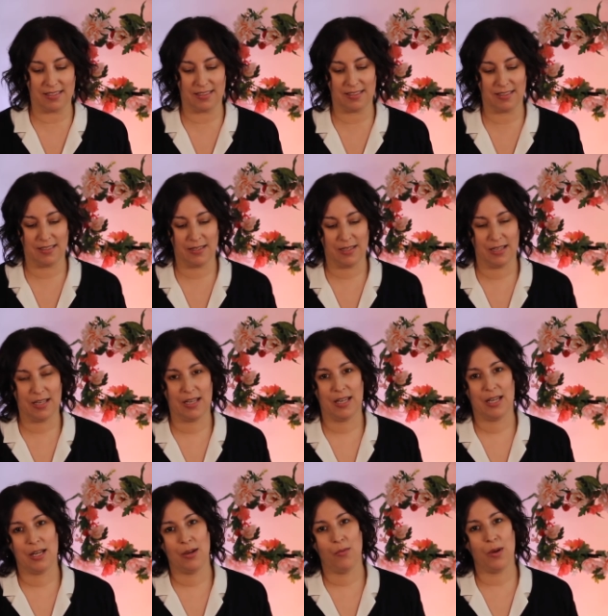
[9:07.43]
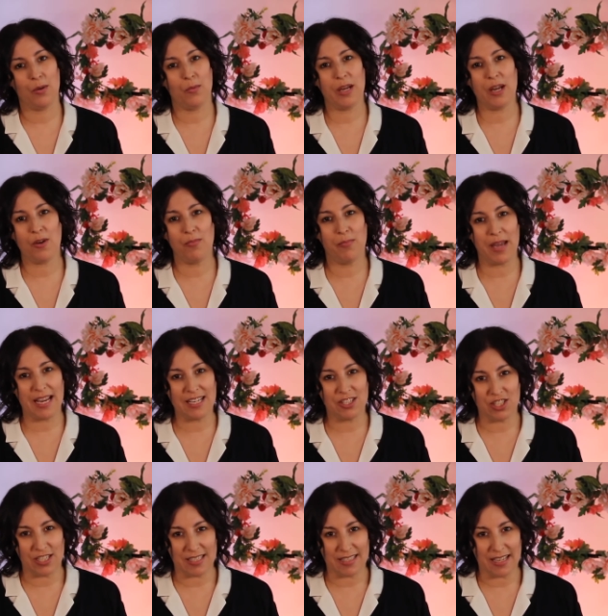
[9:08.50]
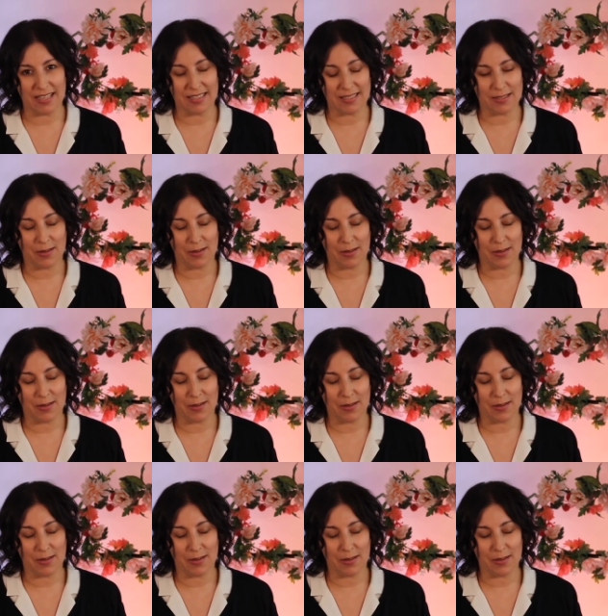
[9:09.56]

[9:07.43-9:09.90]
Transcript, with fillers: When we obey Jesus,